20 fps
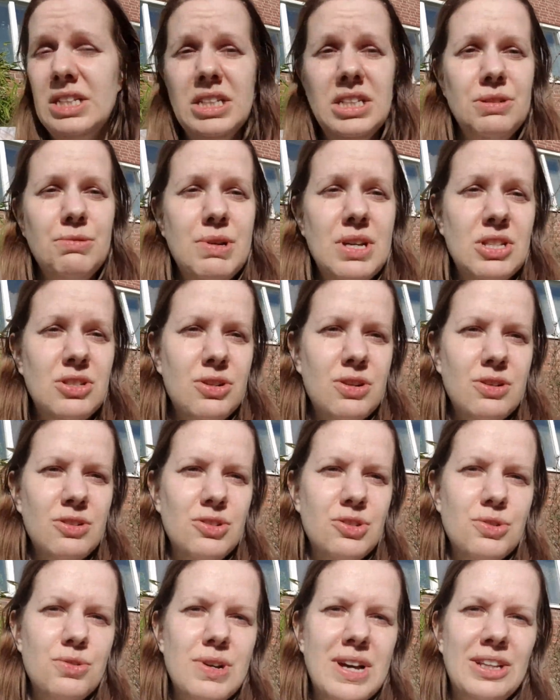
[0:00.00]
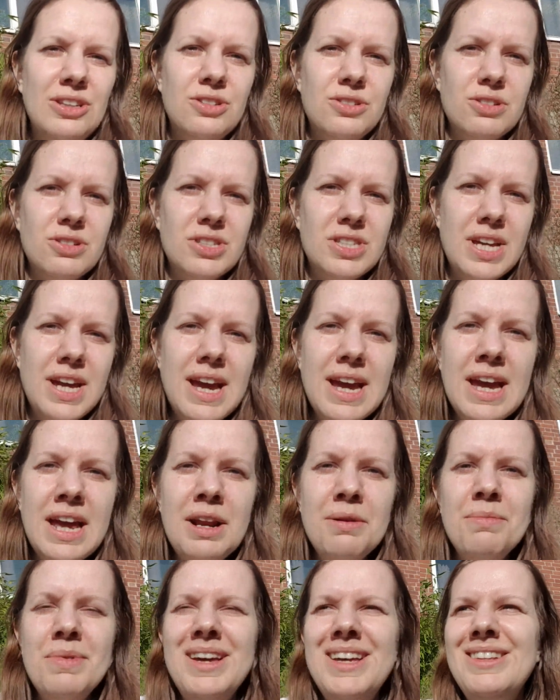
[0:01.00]
We turn to
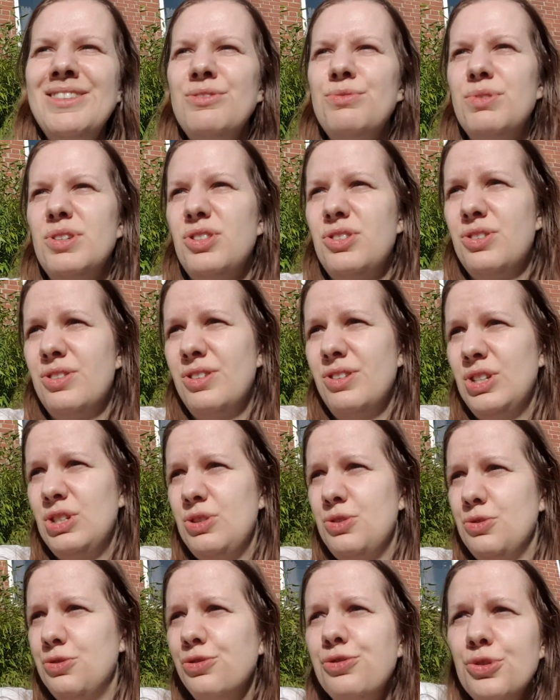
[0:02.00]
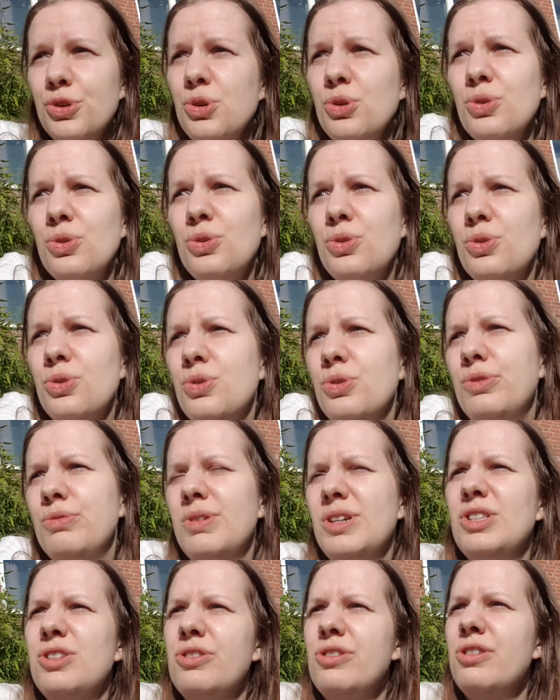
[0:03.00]
entertainment, we turn to food,
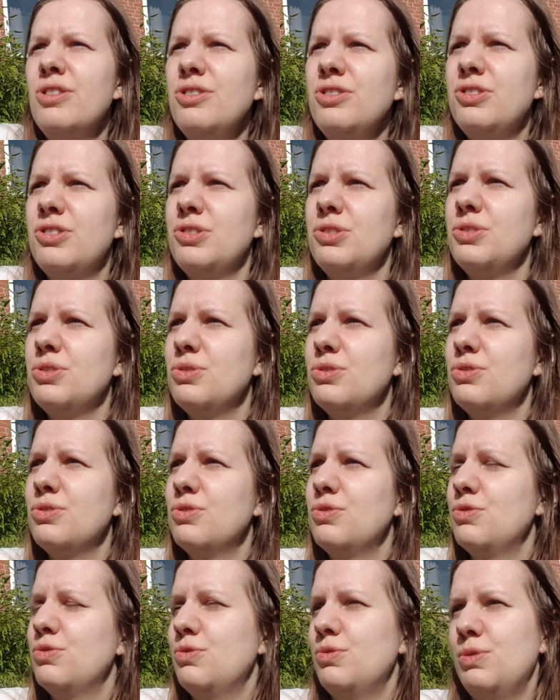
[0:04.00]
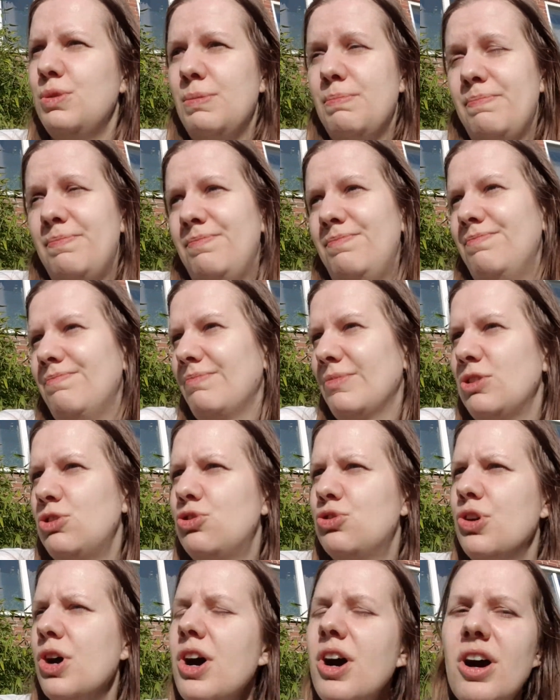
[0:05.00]
we turn to
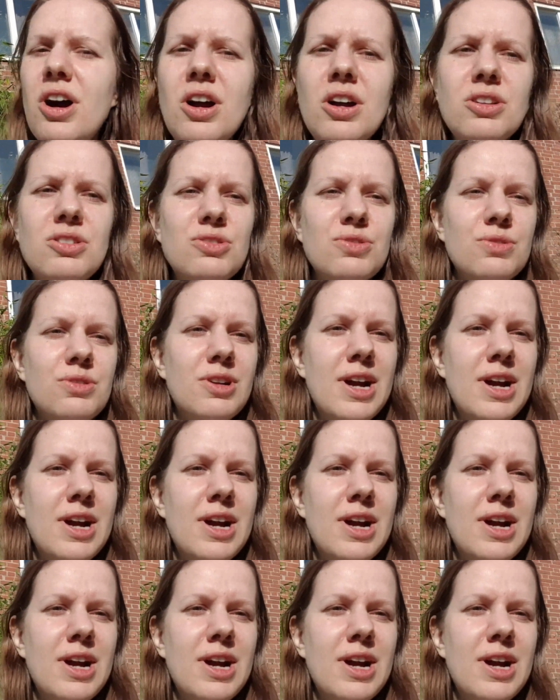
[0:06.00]
drugs or